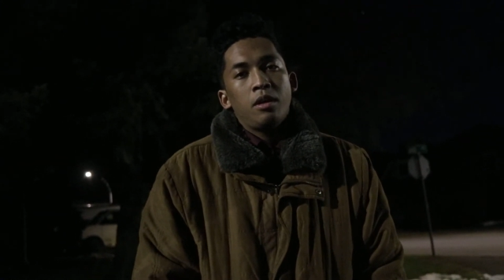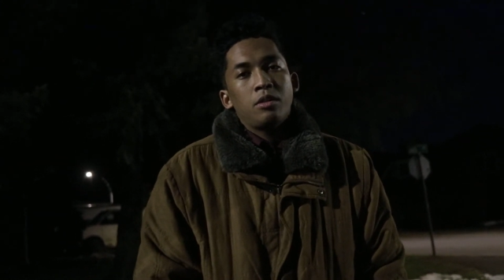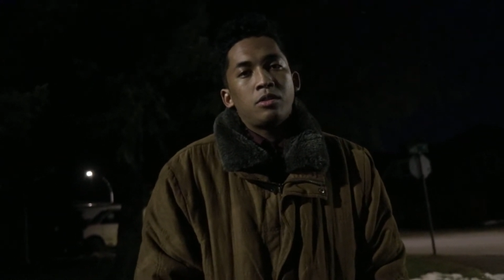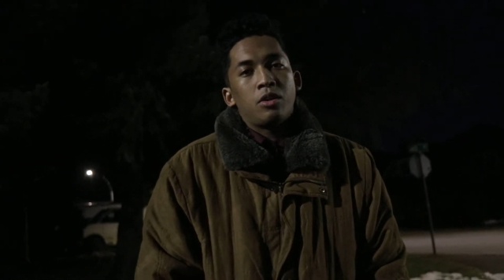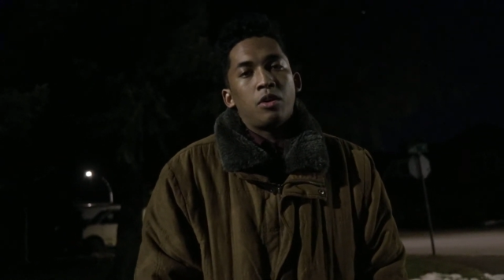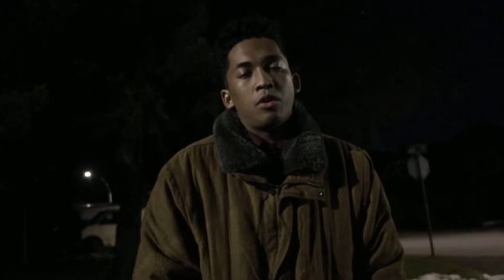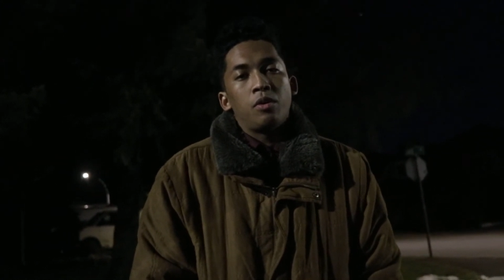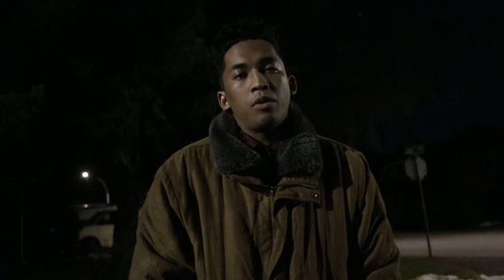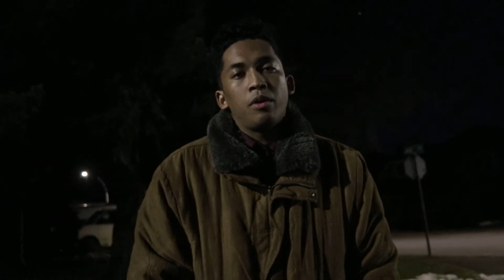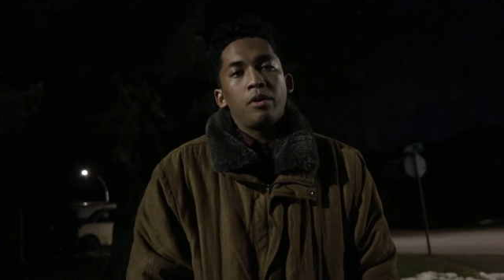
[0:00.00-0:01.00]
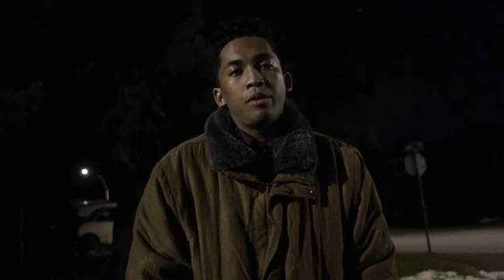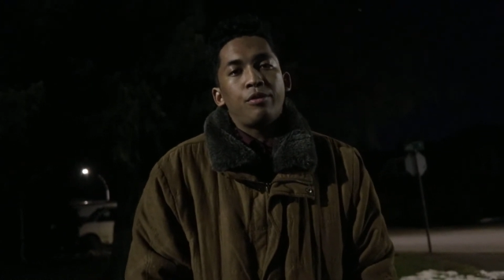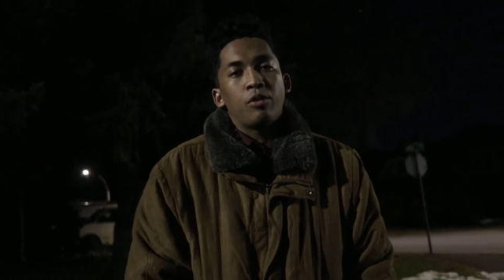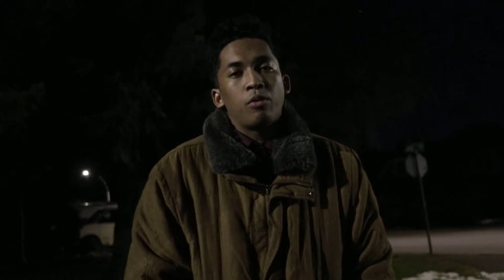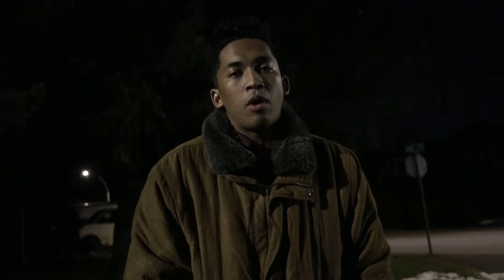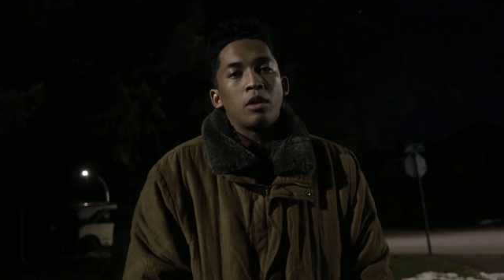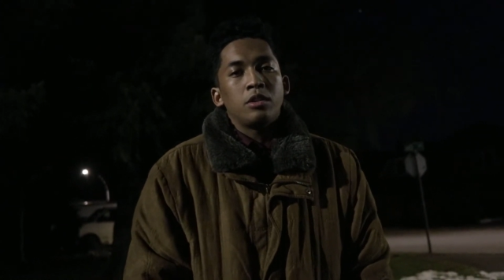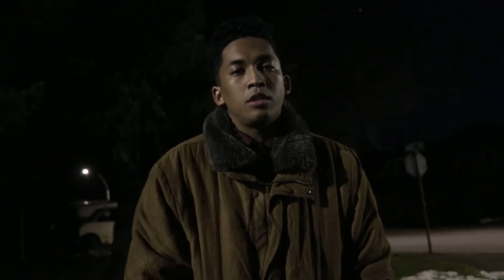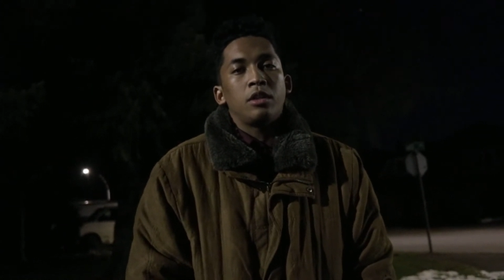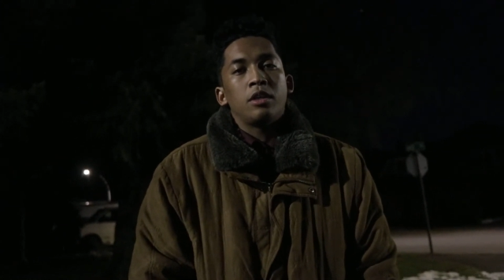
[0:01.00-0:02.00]
So, if you're
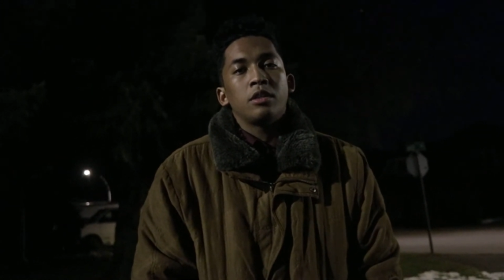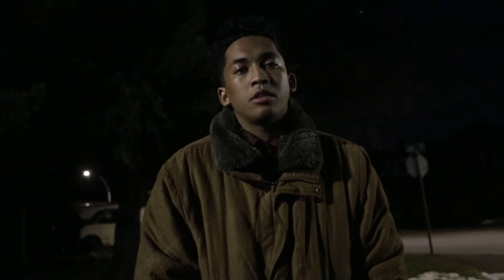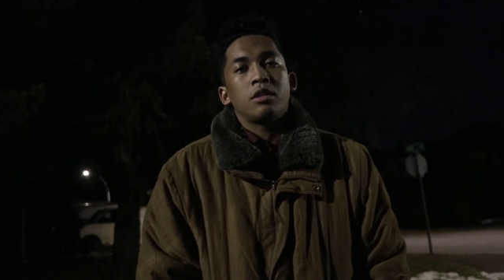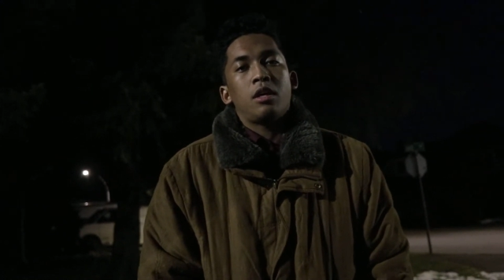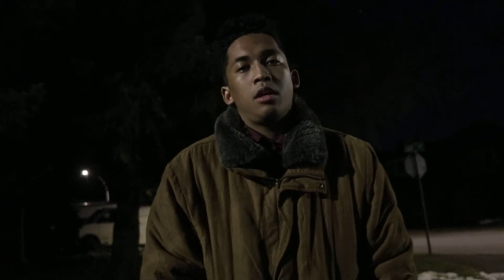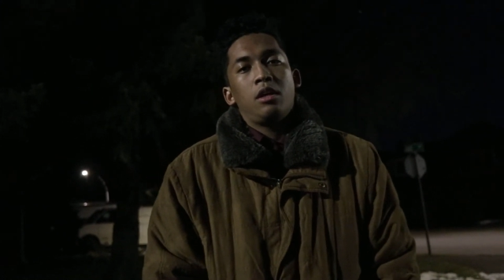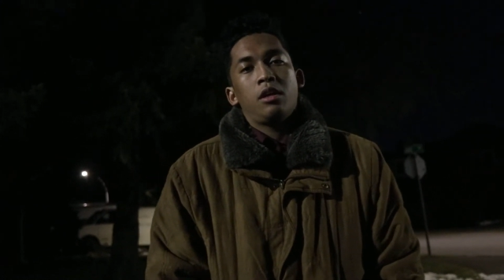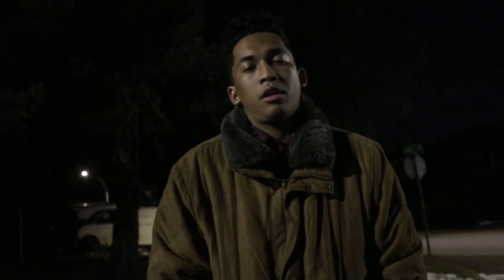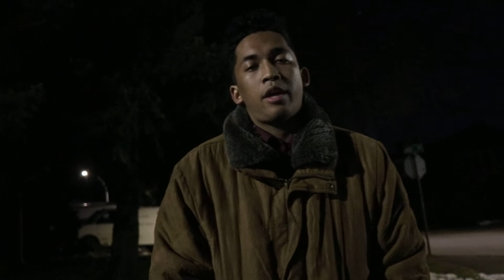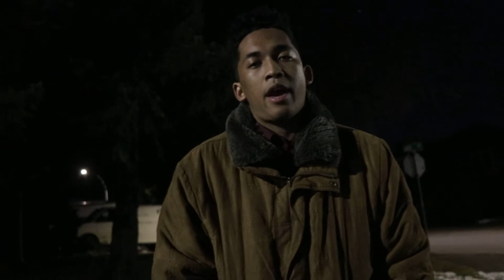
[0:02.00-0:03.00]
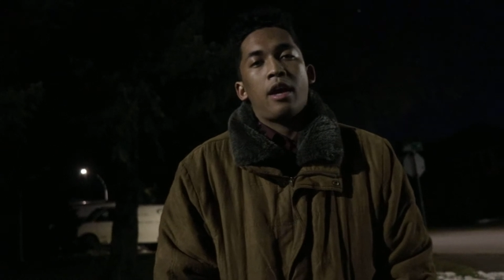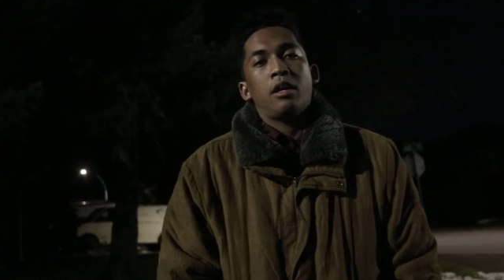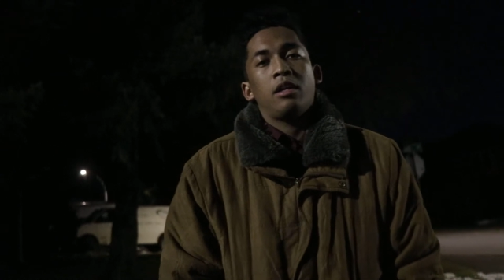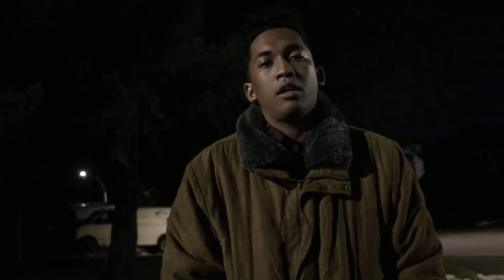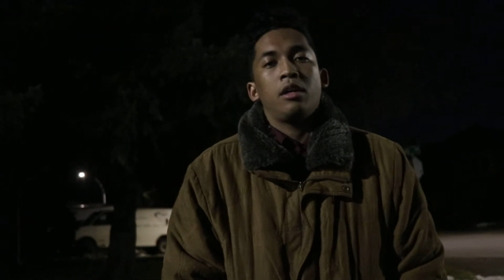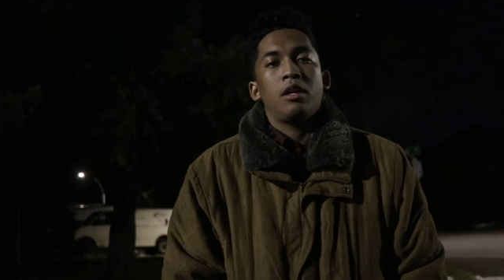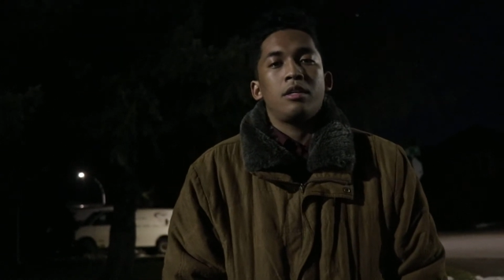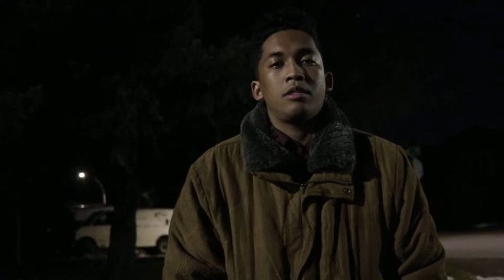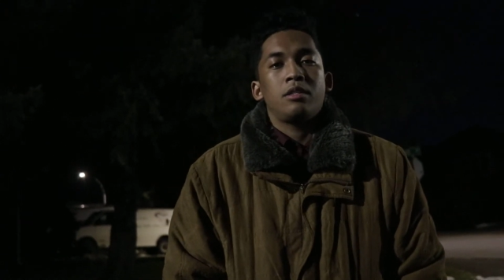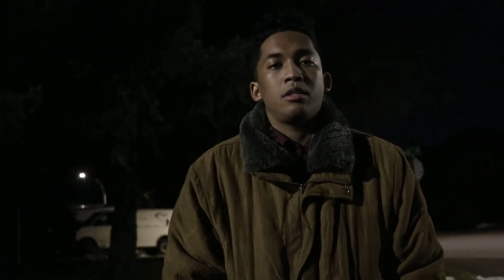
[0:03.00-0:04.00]
watching this, Kat,
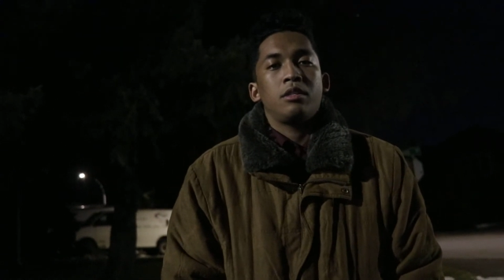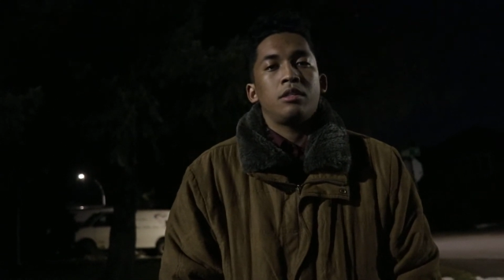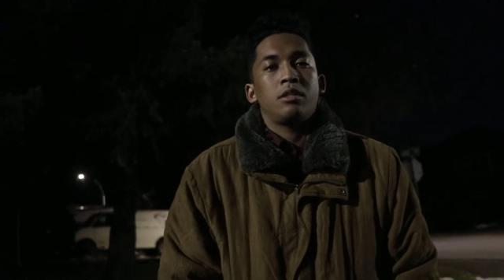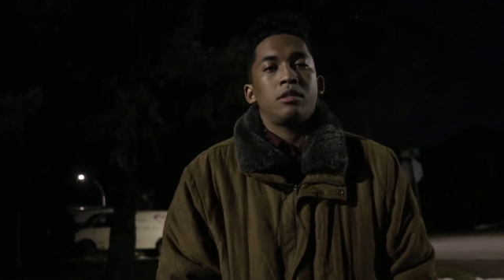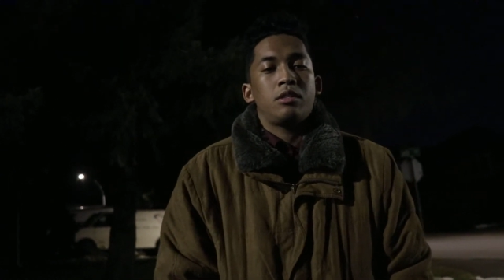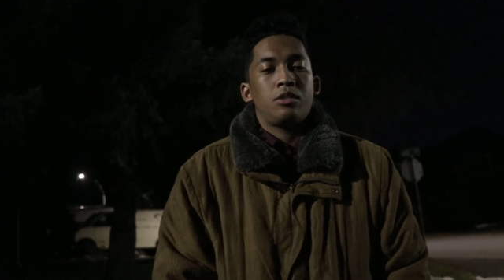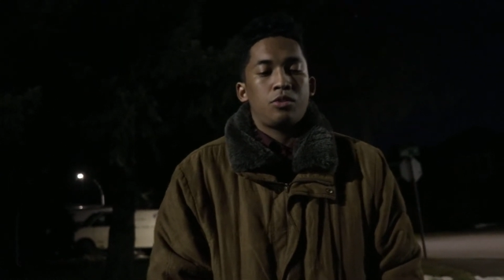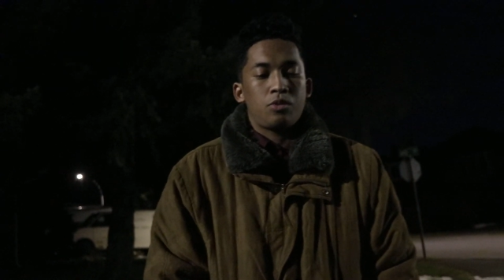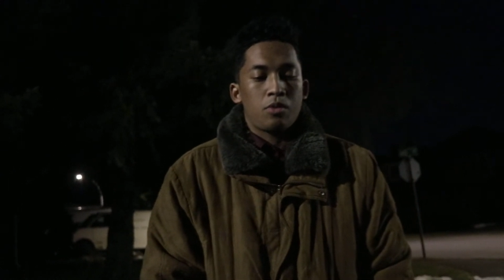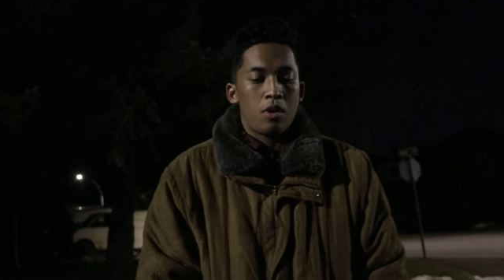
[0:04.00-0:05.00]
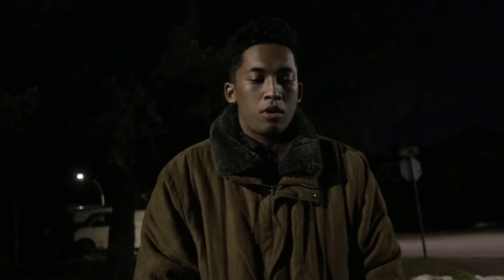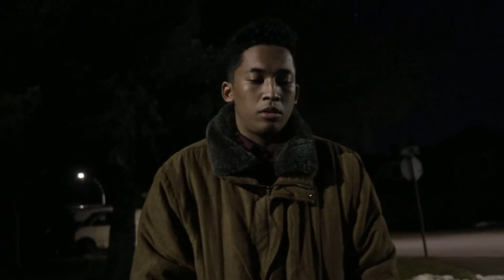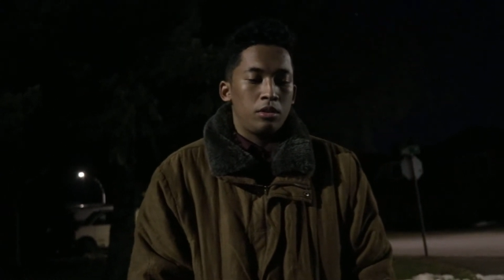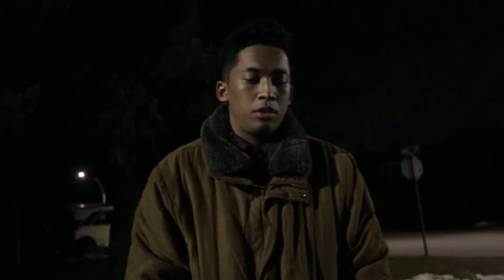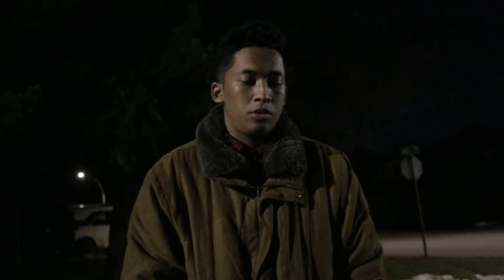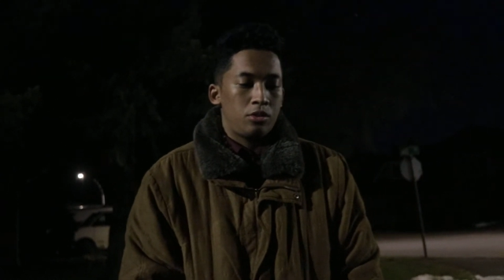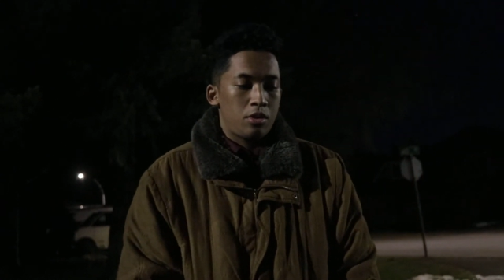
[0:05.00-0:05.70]
I strongly